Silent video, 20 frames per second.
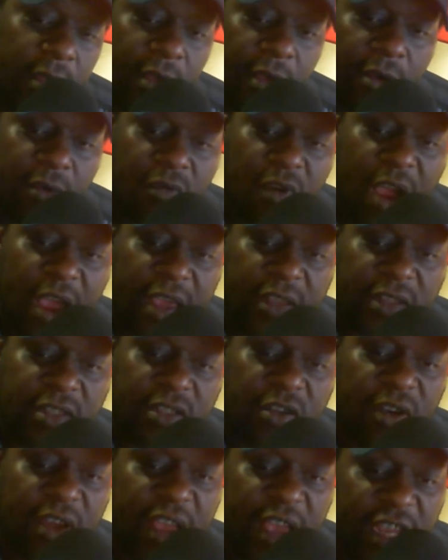right?
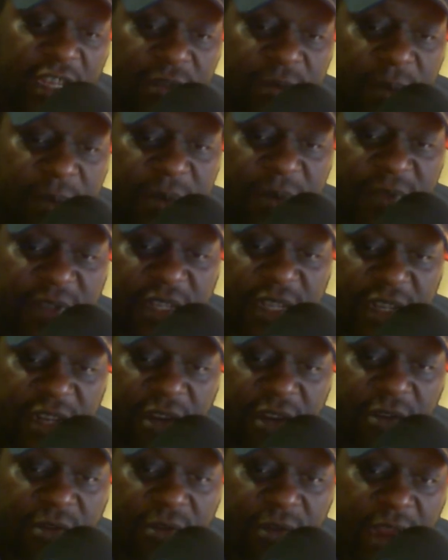So it has to be
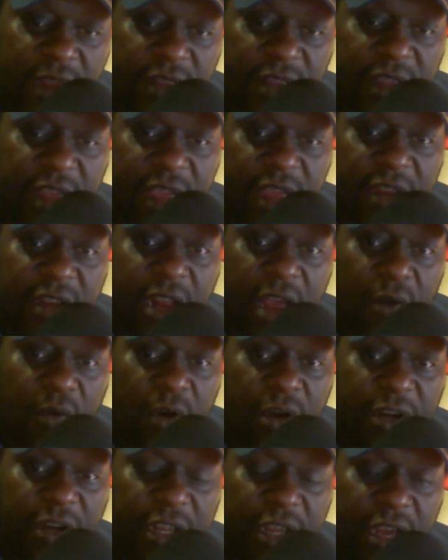presented correctly. Now,
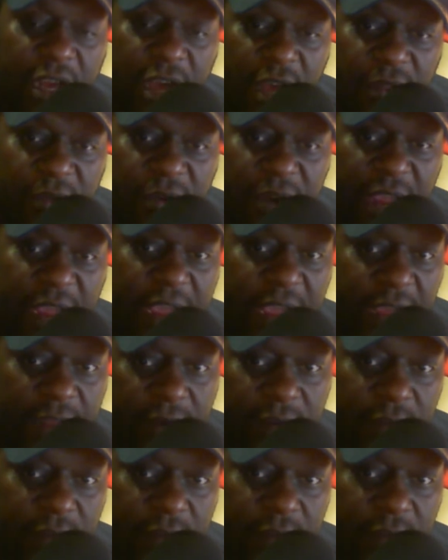on the other hand,